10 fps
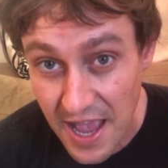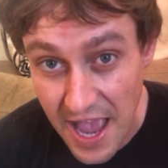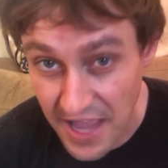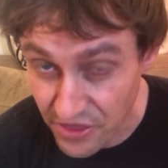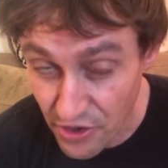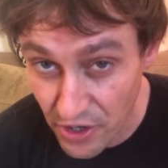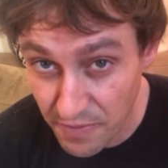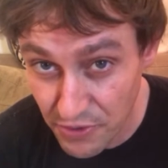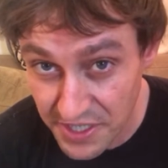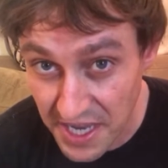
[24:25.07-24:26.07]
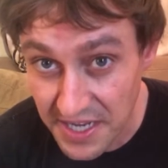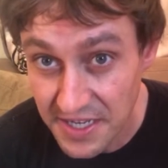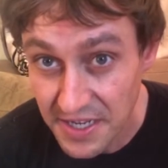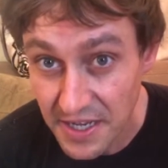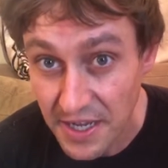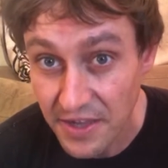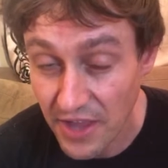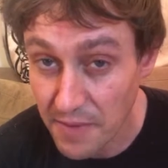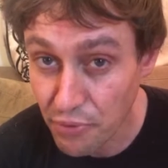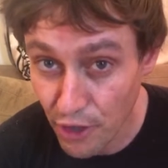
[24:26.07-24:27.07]
and thirty percent
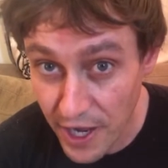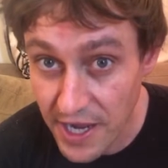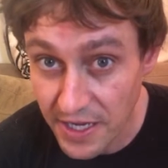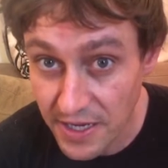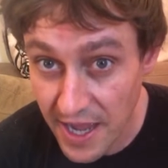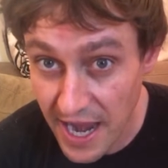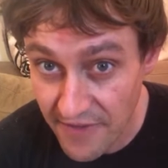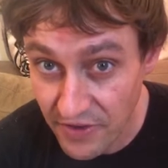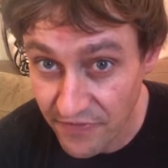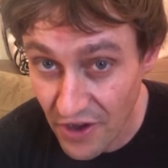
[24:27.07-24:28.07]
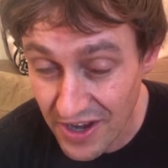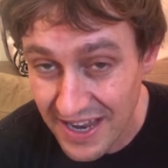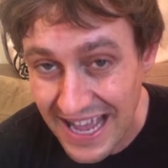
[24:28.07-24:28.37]
like playing and having fun.